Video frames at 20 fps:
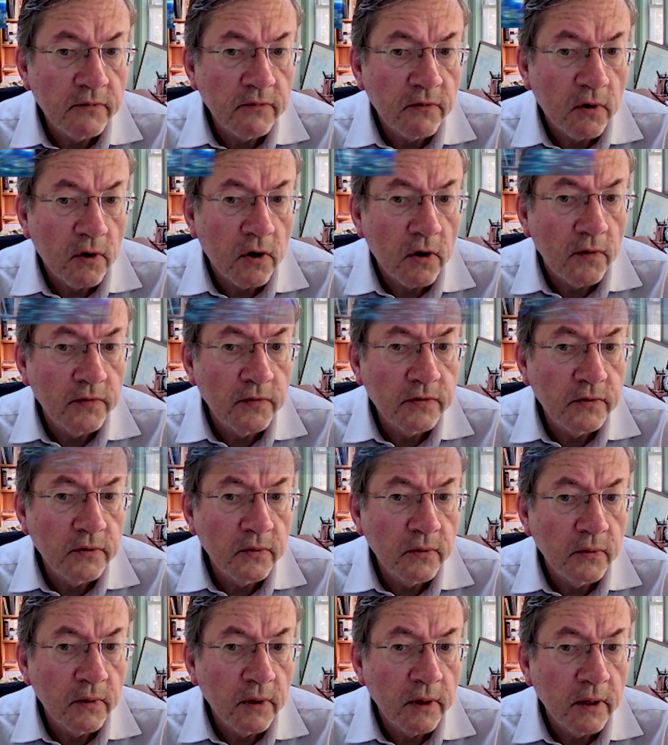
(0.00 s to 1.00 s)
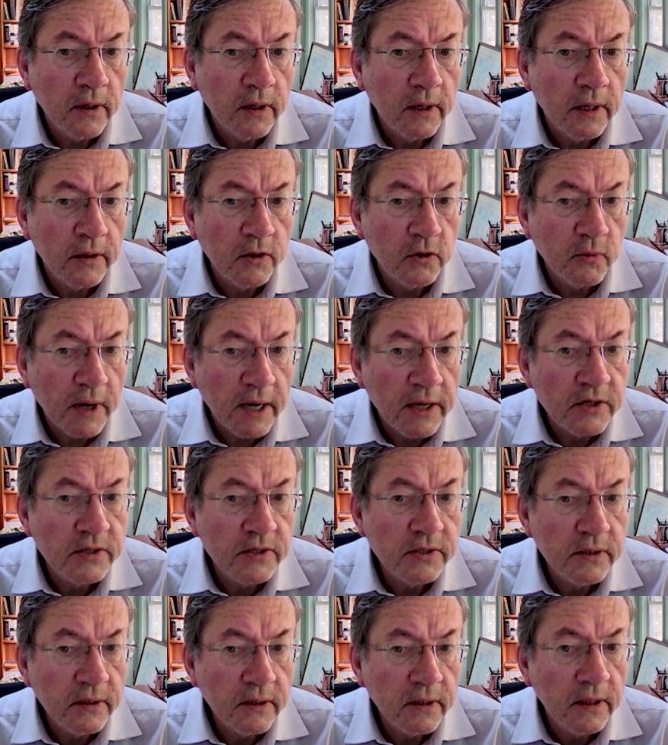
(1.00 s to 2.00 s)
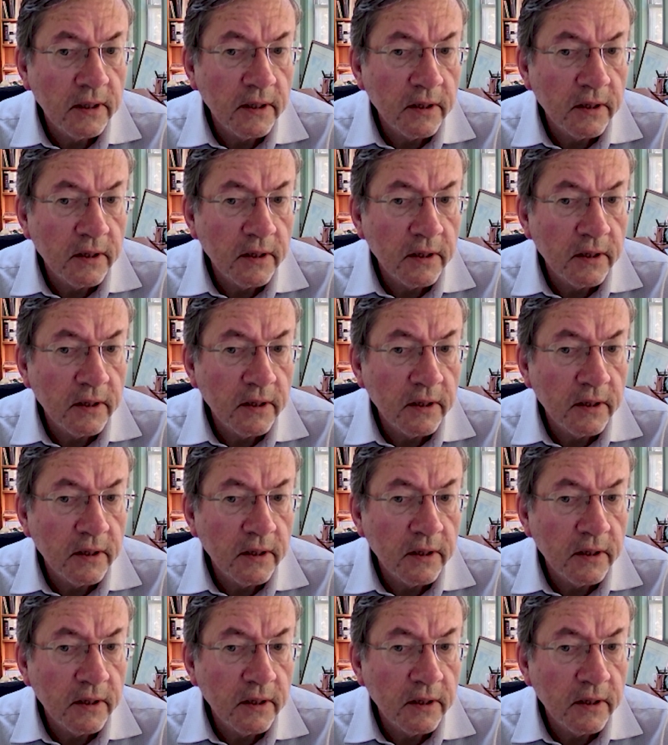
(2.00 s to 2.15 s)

to evolve to address